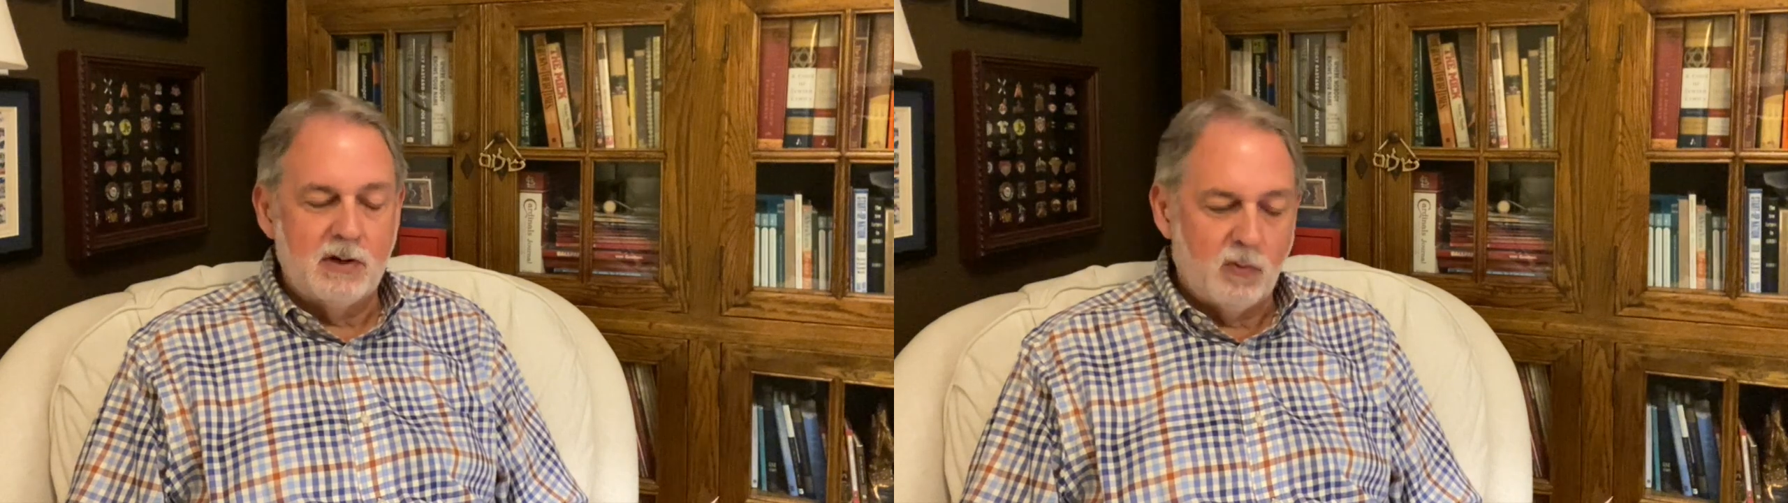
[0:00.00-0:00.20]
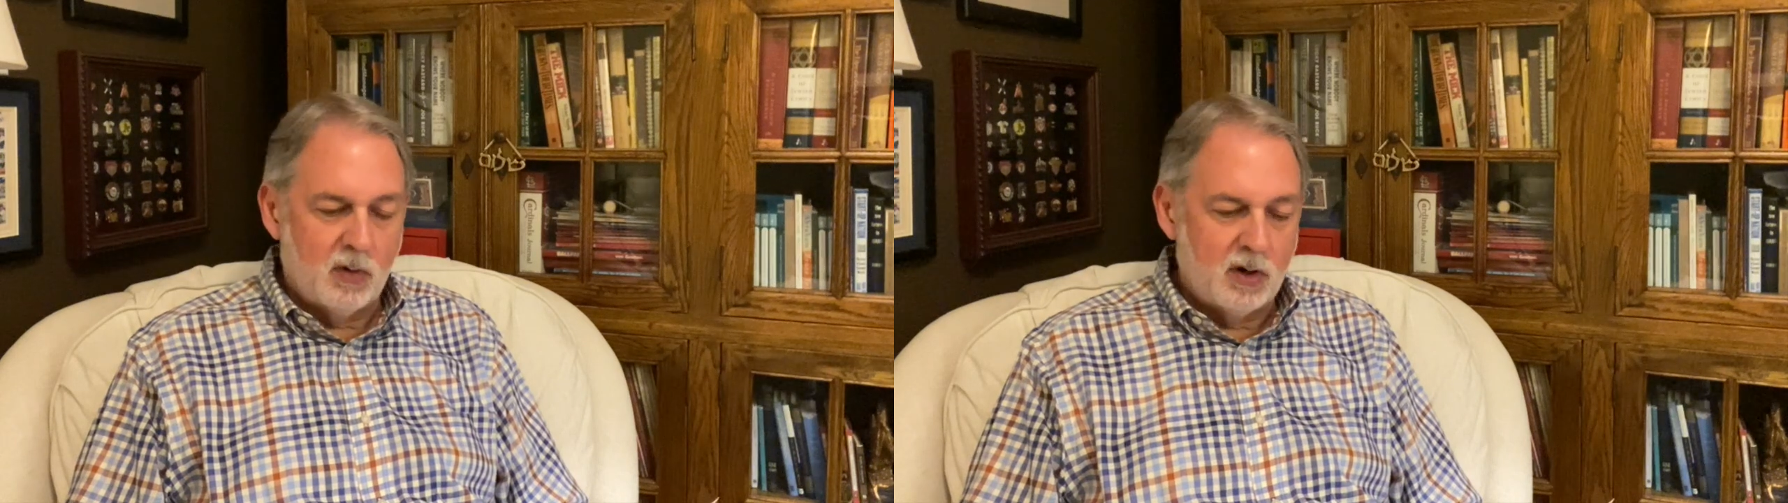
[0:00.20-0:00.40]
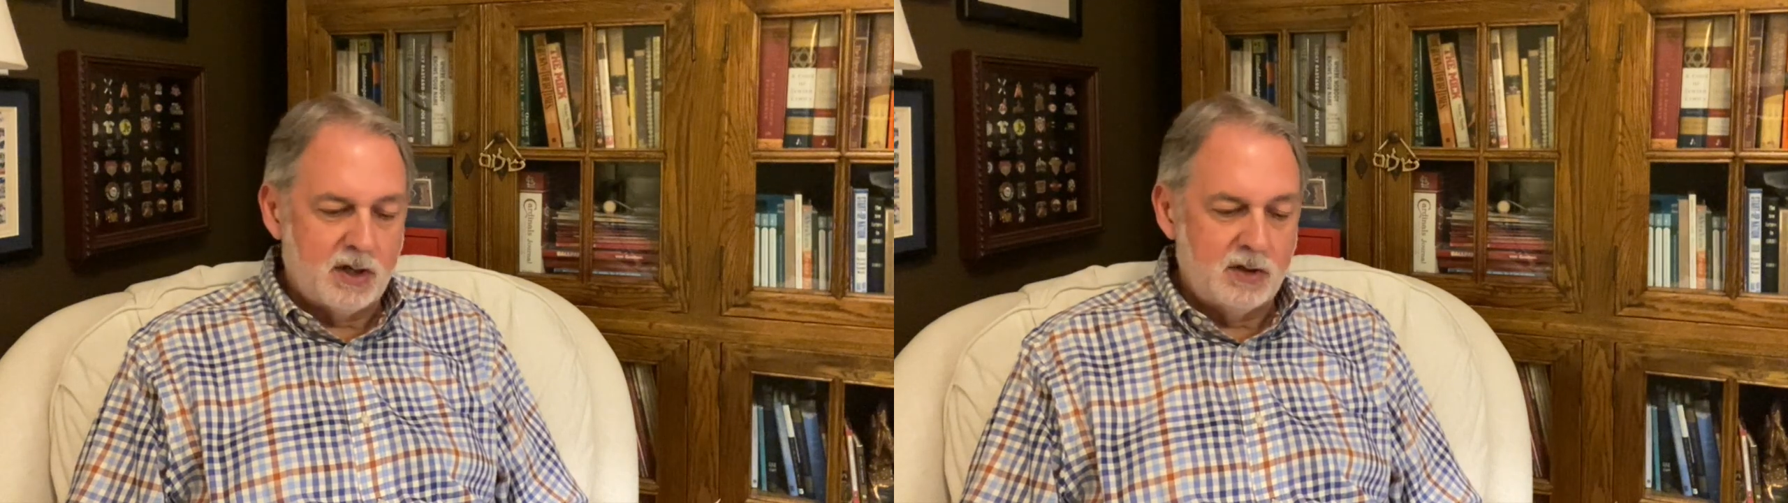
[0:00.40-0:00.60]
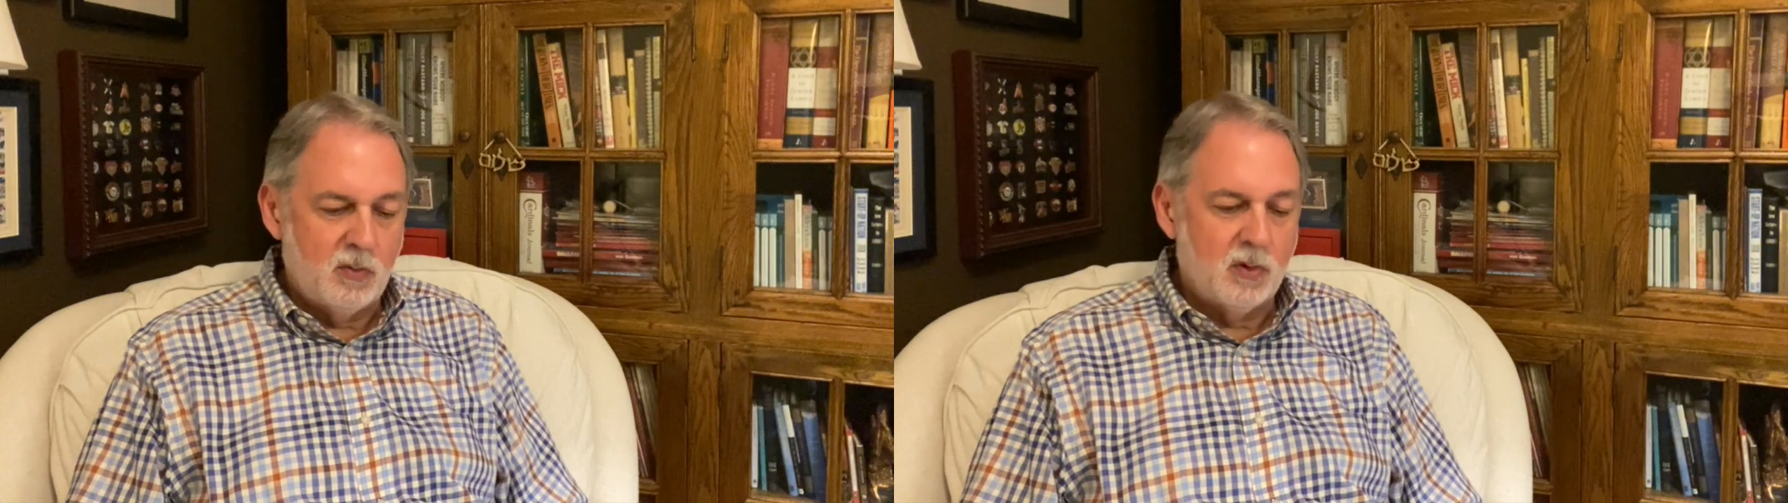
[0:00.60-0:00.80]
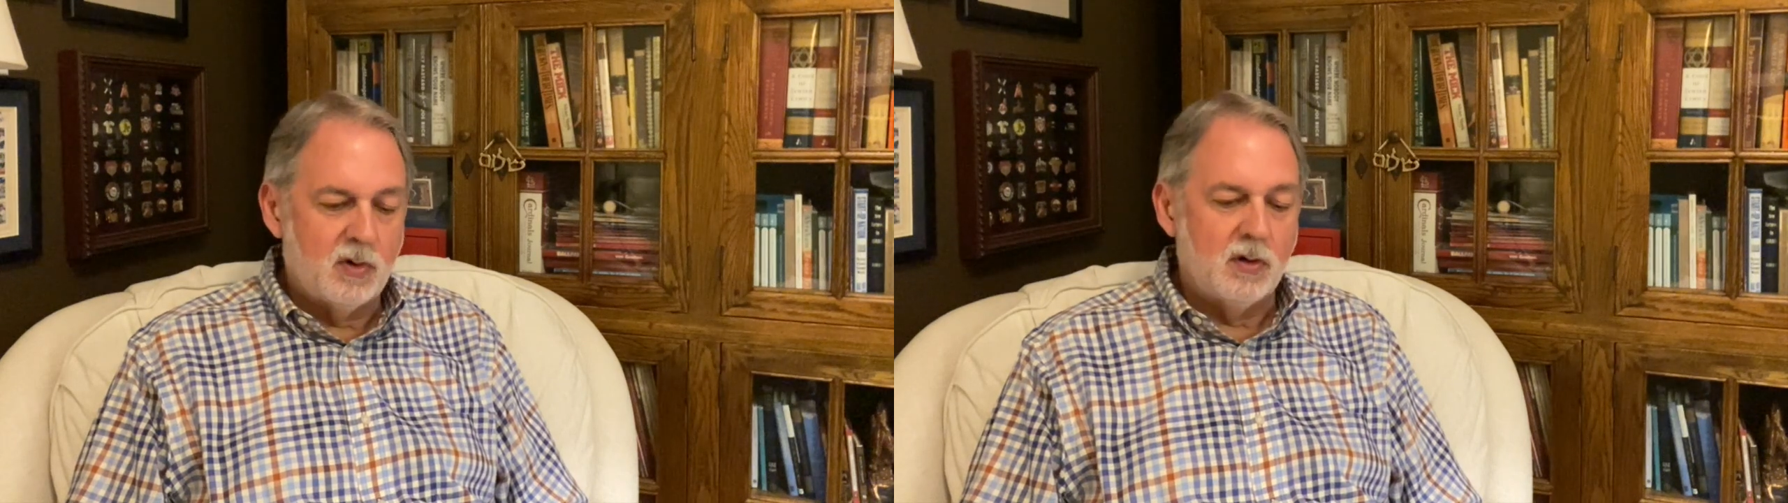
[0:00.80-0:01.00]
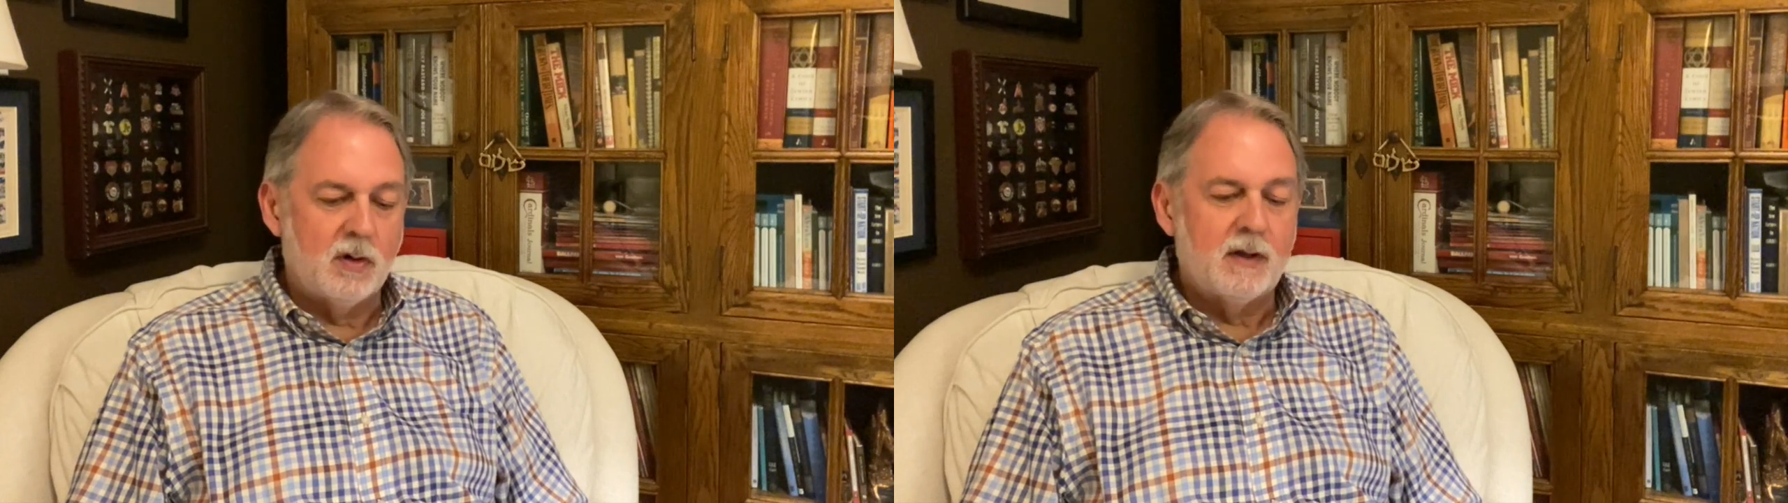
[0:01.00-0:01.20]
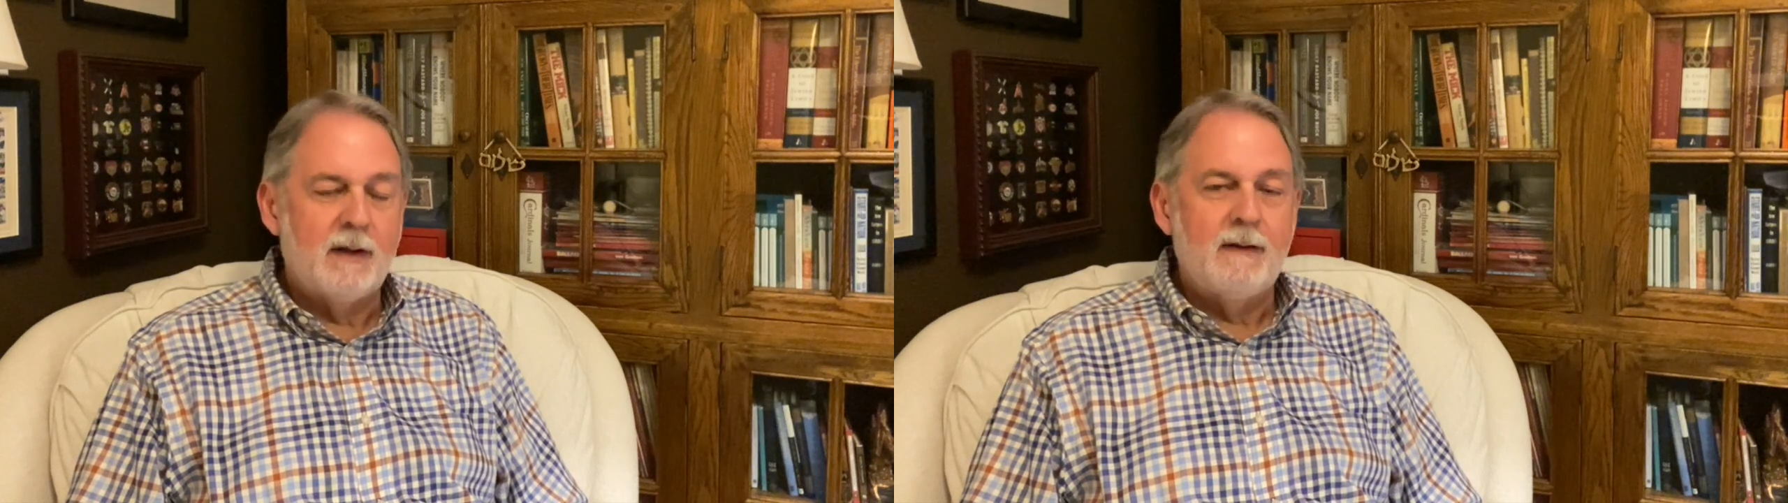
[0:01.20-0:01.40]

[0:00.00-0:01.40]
at work in the world,